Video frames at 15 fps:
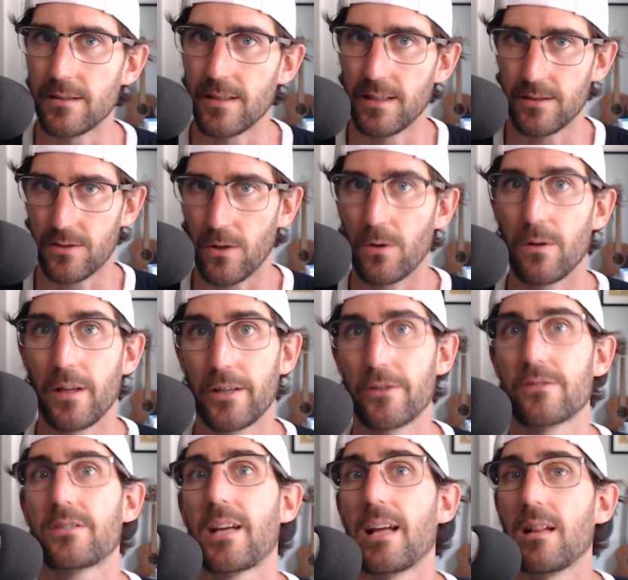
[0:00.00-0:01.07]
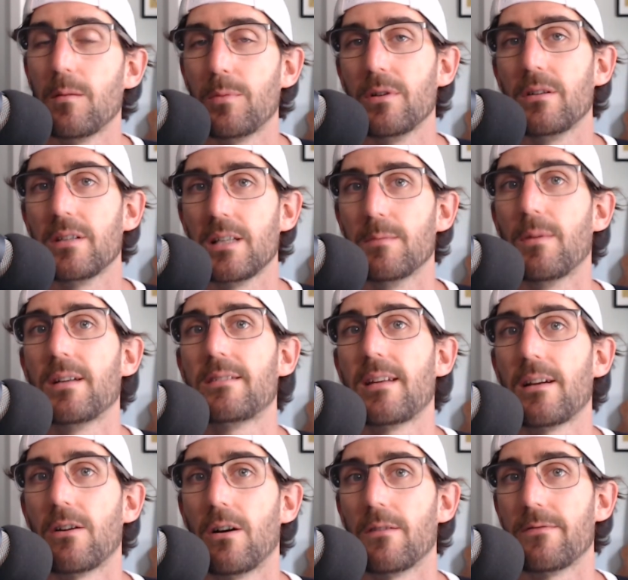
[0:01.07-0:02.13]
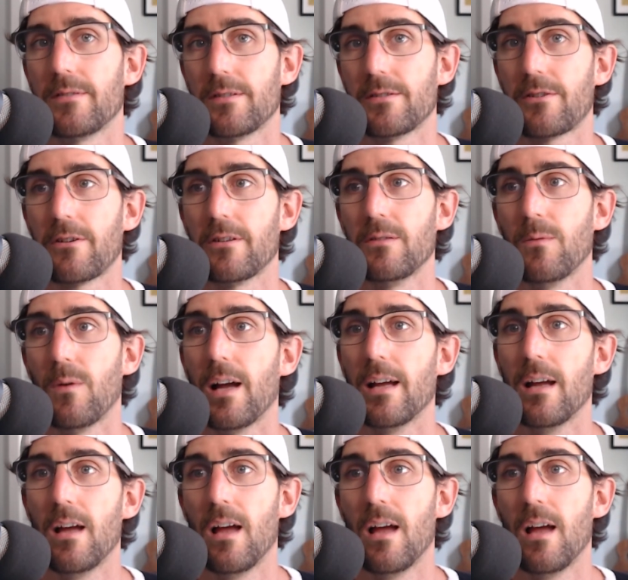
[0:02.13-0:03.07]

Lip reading: And so, like, your scalability might take off in a certain way.